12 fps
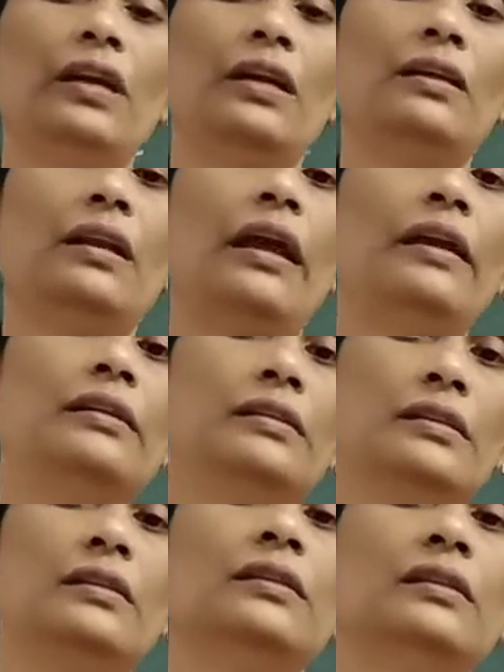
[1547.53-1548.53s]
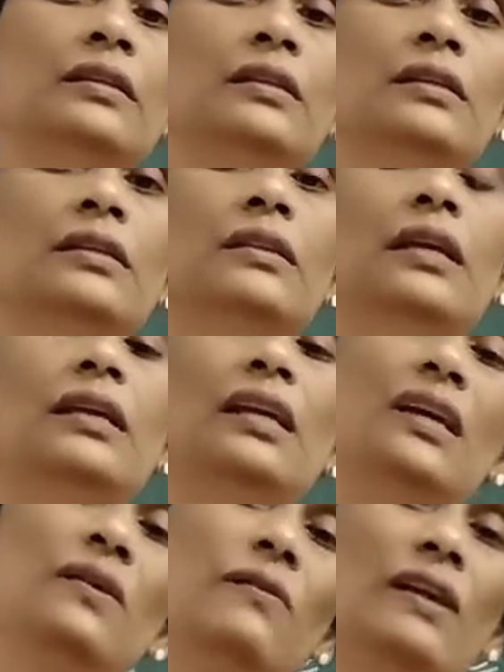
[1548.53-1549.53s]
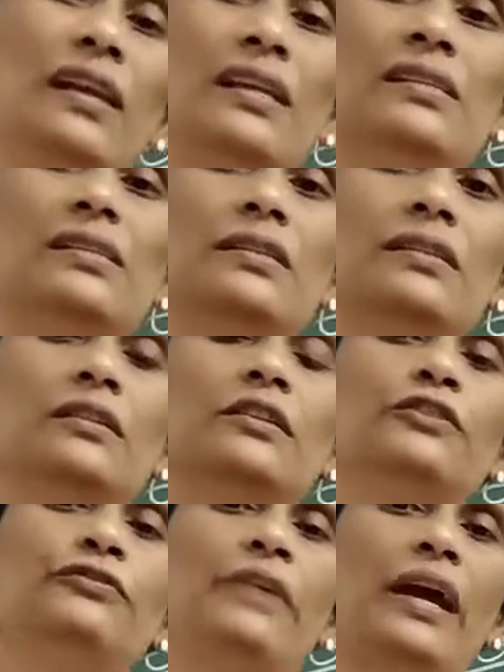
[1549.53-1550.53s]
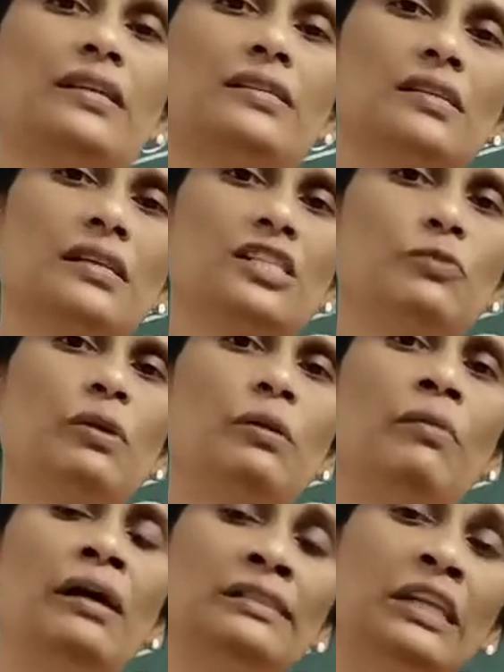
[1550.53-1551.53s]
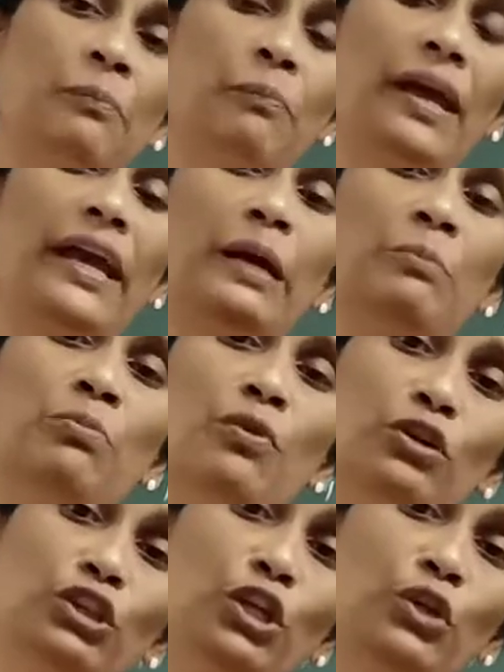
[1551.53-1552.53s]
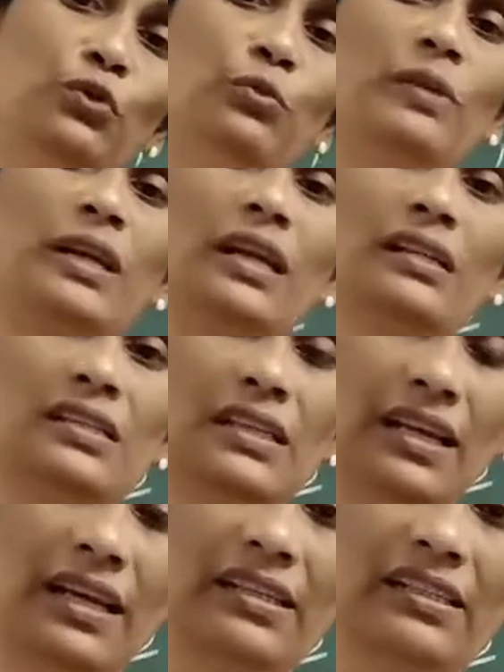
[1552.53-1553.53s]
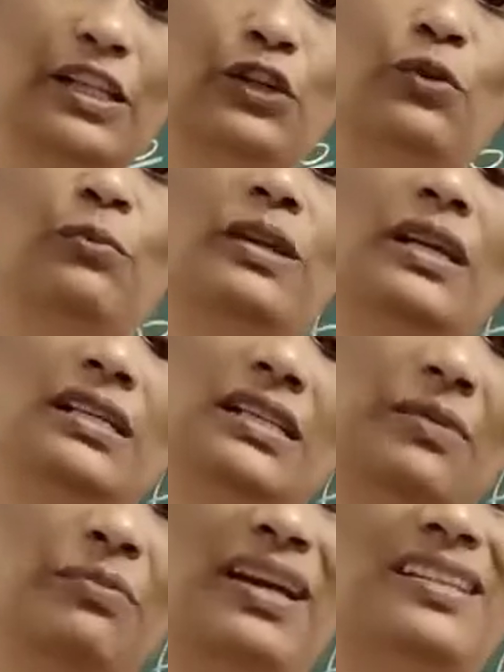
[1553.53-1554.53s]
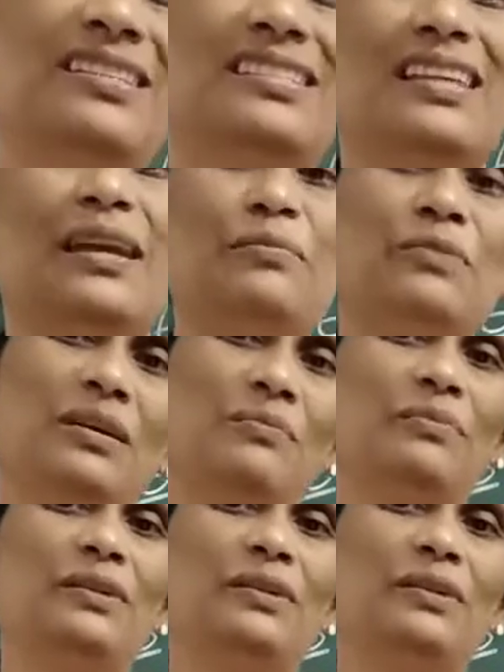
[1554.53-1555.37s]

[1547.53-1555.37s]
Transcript: write the equivalent of fractions by multiplying both the numerator and denominator by the same number.